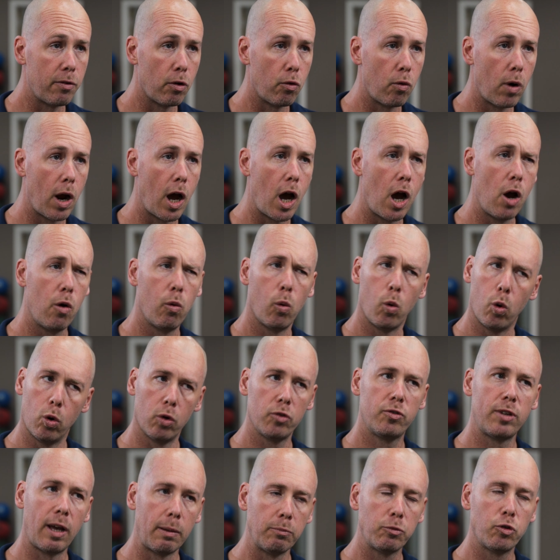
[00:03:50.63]
row or
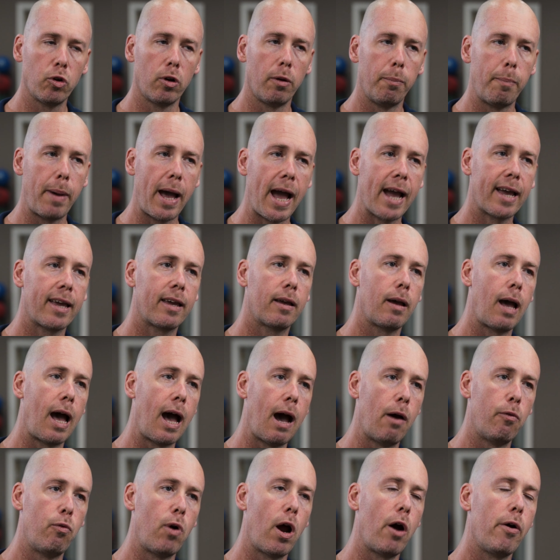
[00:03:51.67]
some sort of back
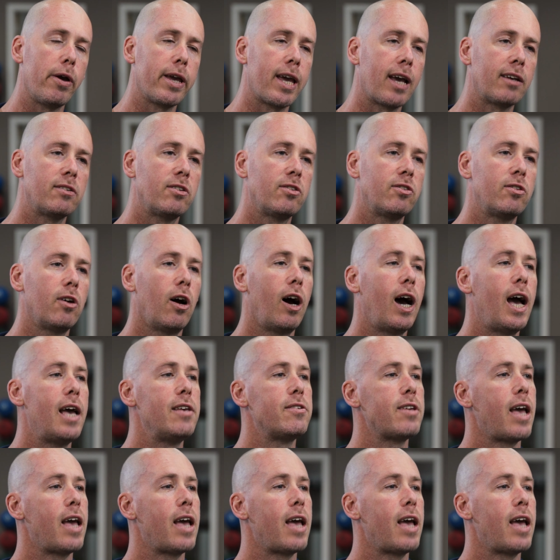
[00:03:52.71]
rowing exercise,